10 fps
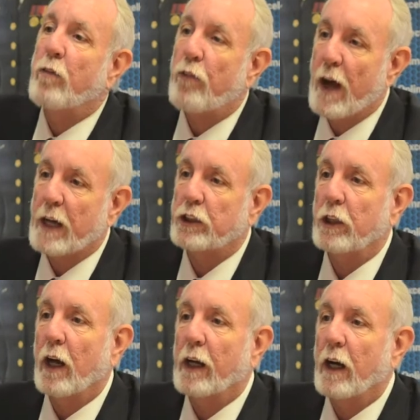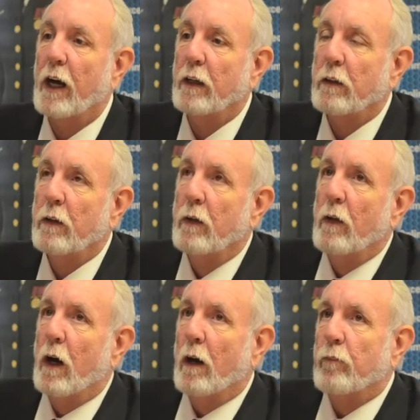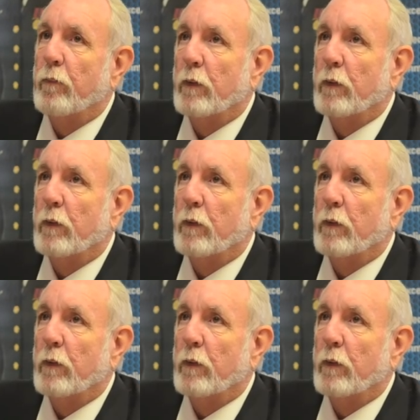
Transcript: fashion, I got A,